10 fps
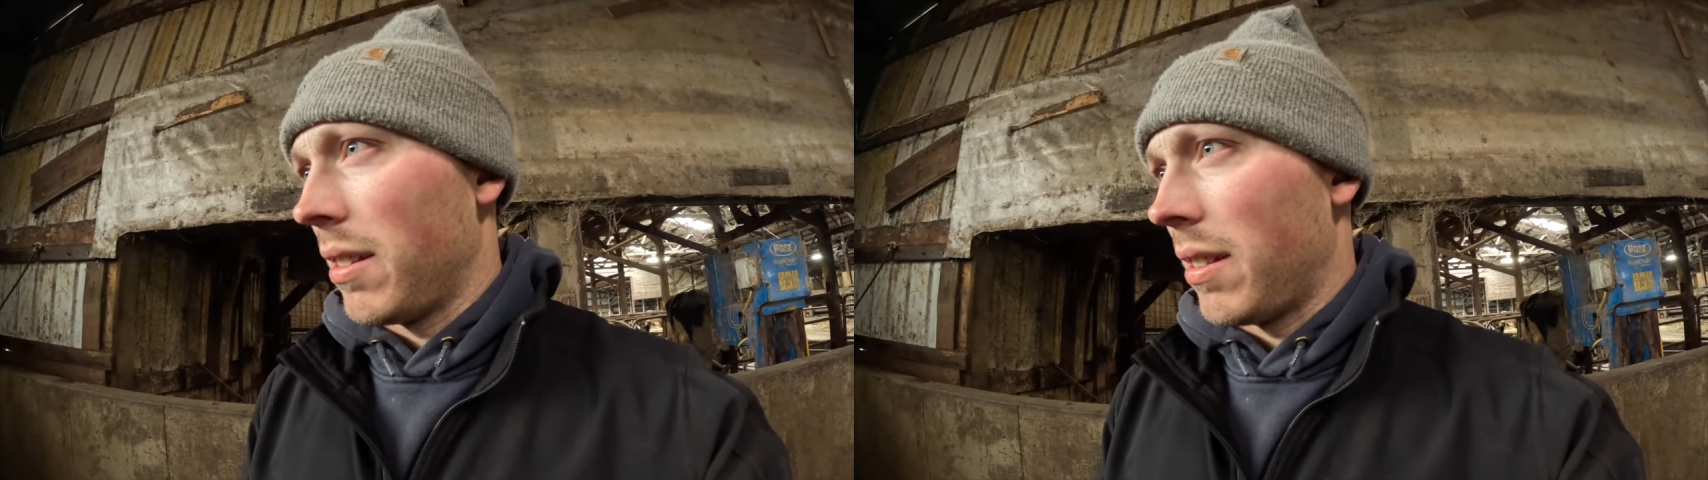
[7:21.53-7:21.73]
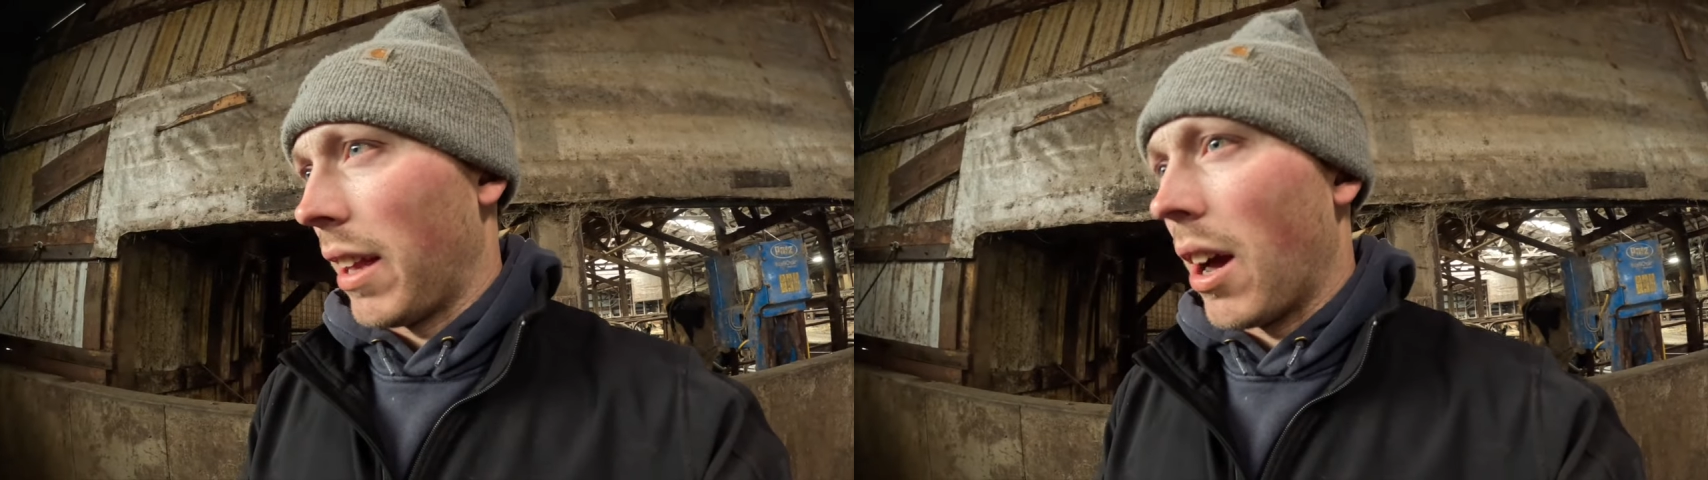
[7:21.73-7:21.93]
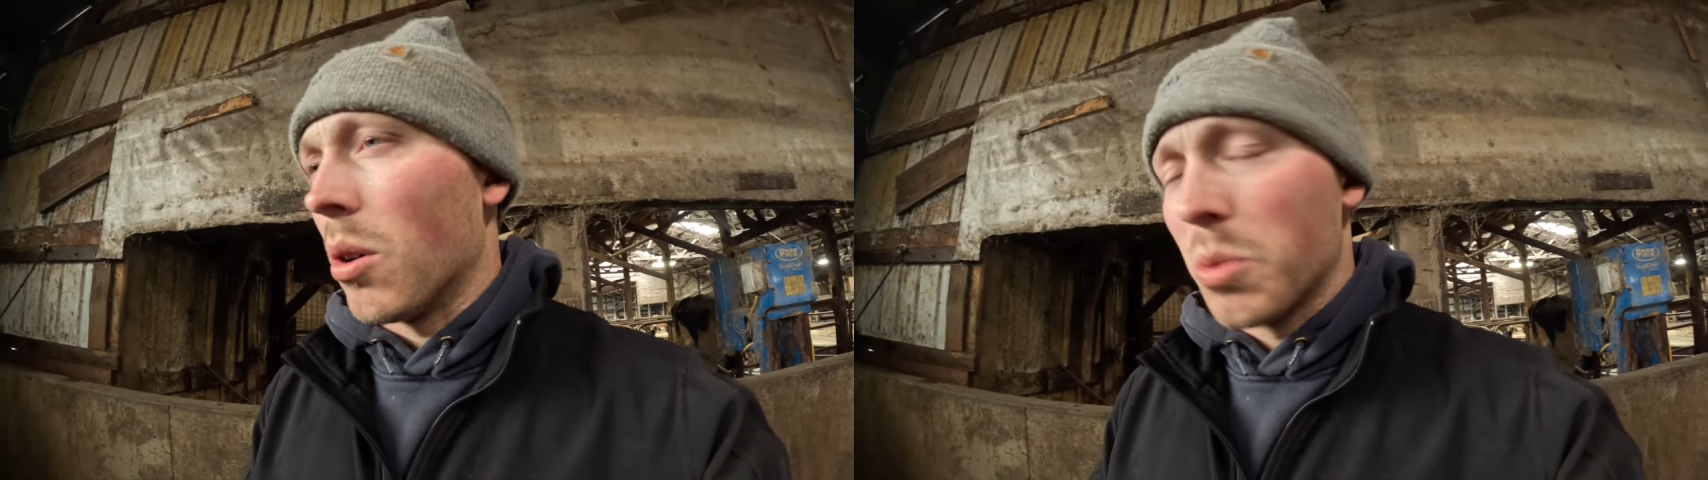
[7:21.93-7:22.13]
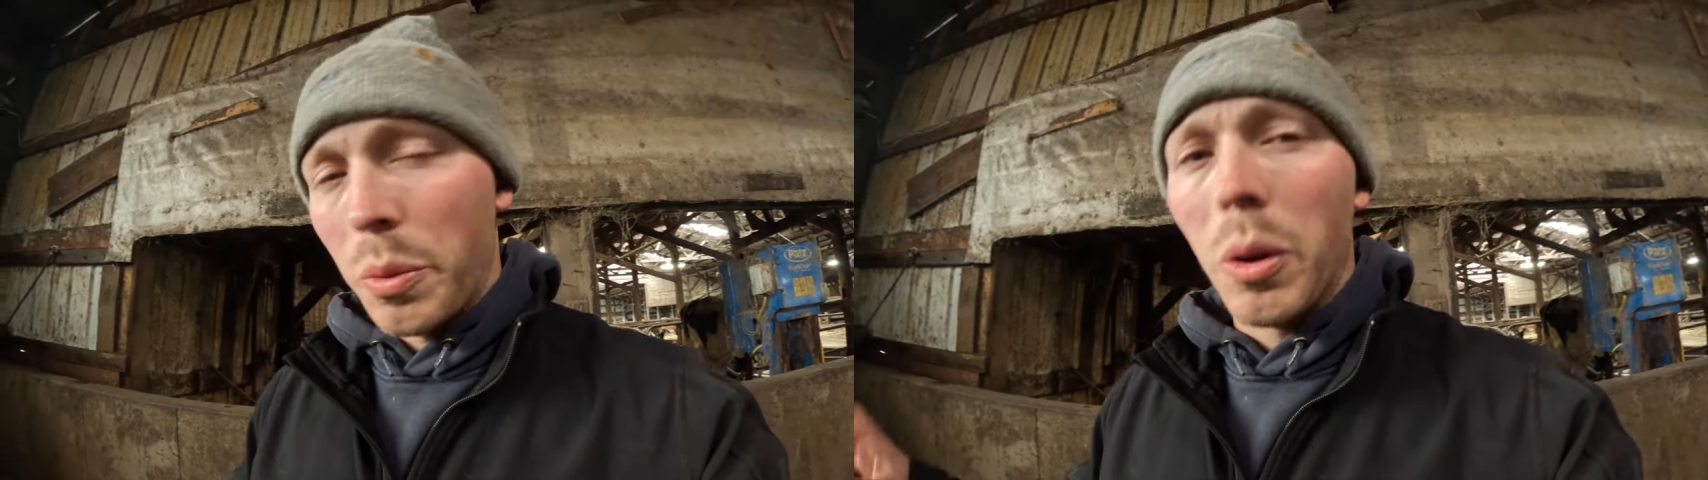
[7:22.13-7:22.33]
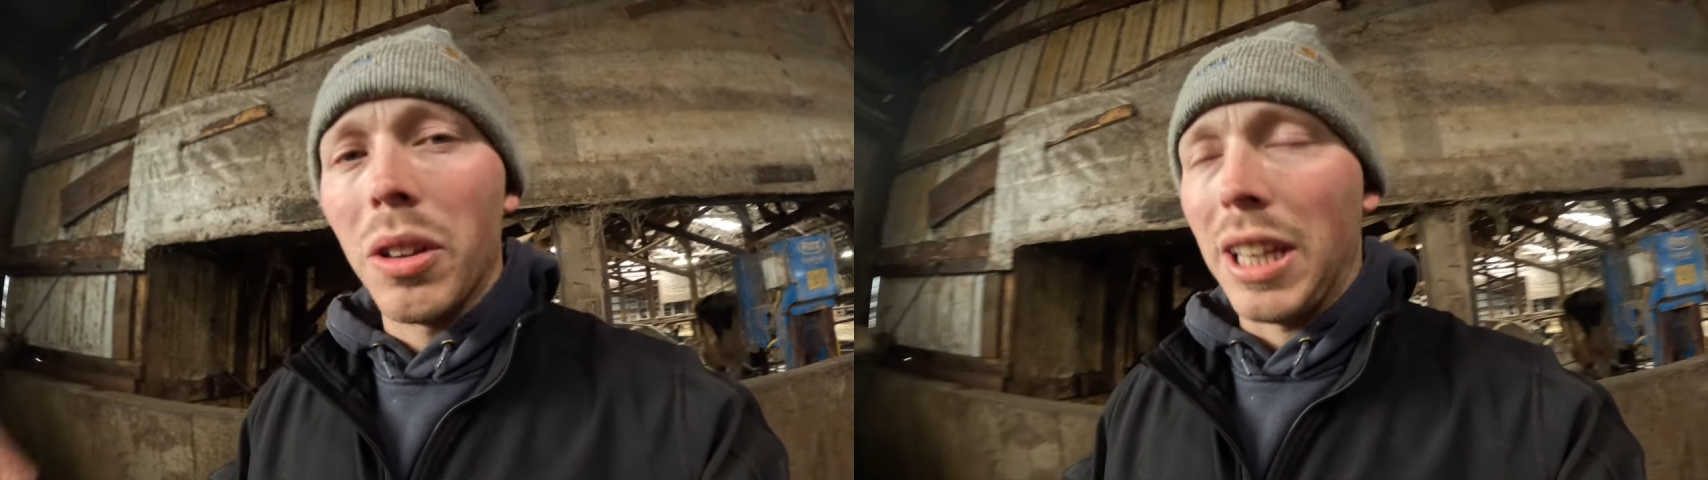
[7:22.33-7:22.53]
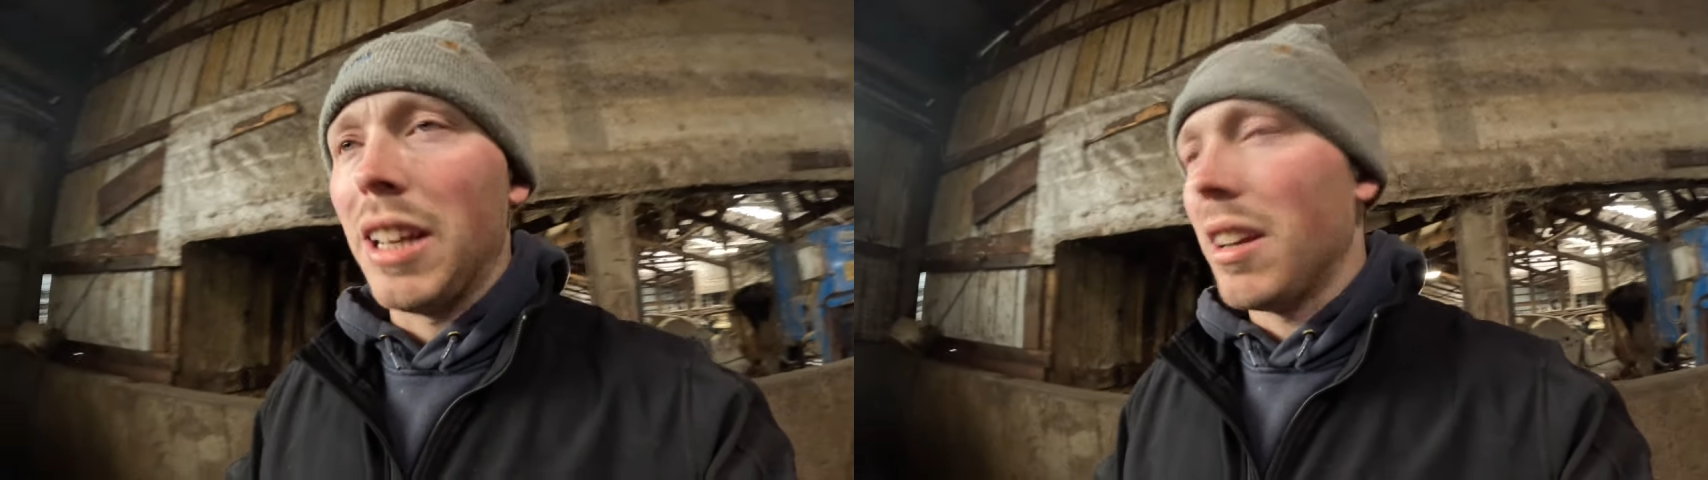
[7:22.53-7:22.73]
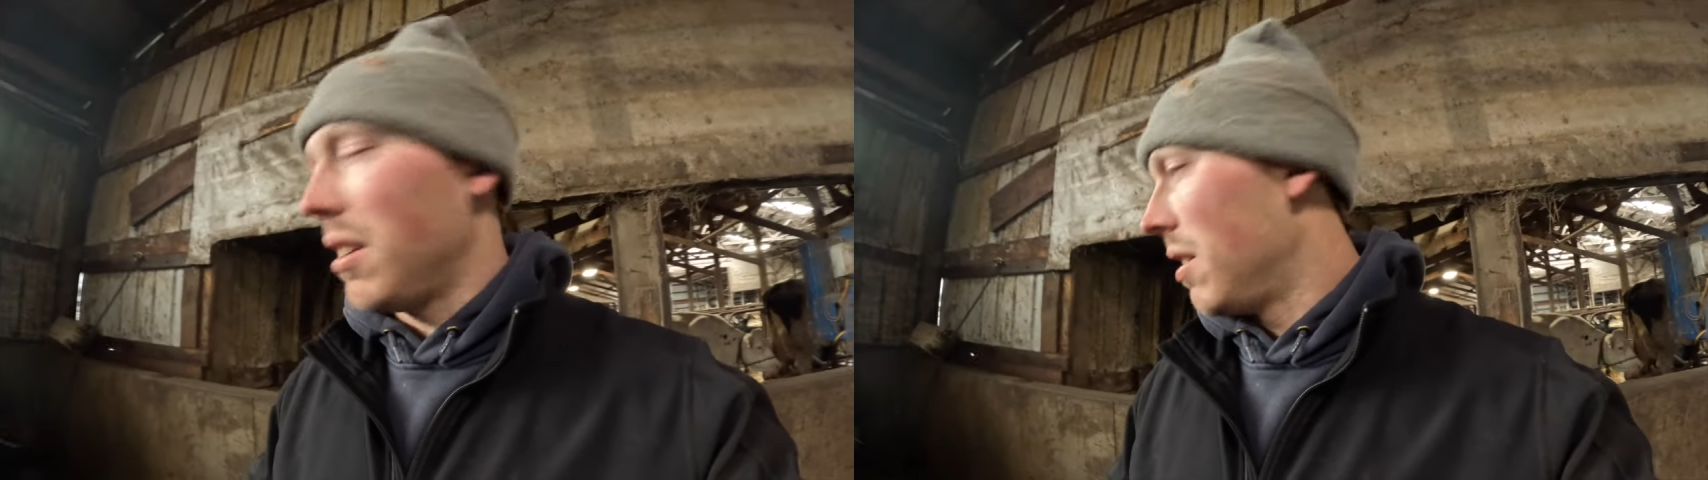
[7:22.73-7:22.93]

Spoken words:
The cows will eat it,